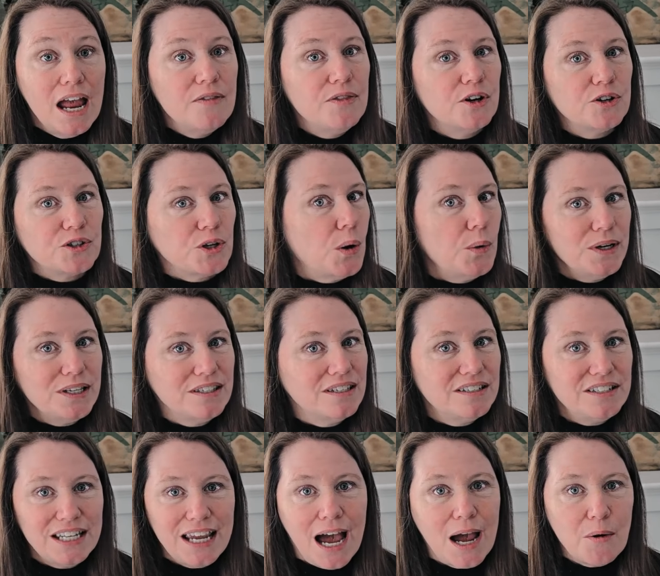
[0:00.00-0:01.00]
there's always a
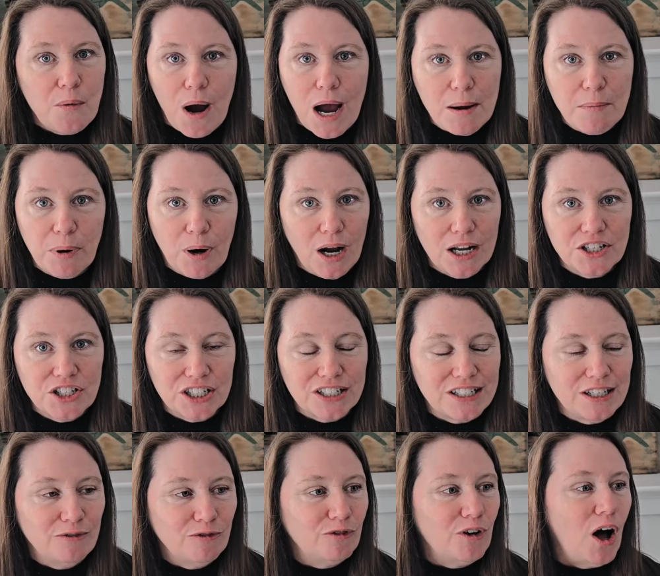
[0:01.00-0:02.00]
DIY
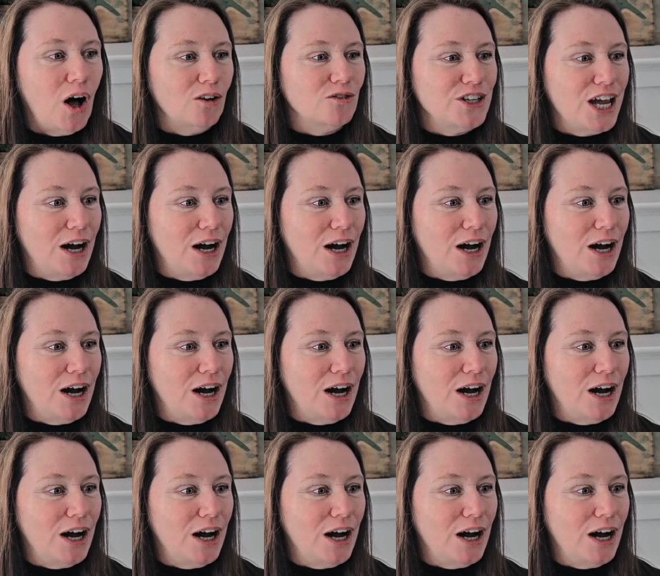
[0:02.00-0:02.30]
project involved.